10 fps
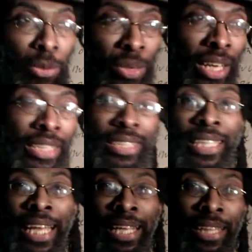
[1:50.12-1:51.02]
we
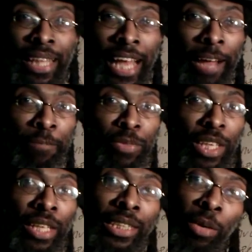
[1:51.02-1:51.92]
understand that.
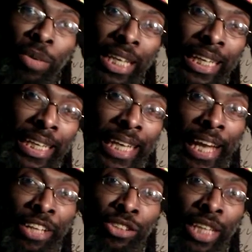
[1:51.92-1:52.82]
You understand? We can
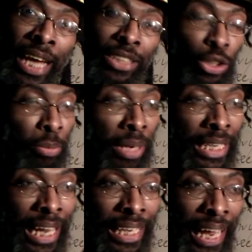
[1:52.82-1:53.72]
engage that. You may
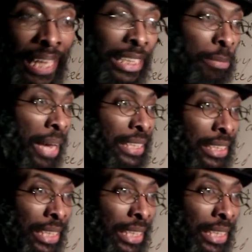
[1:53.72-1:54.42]
not like His Majesty did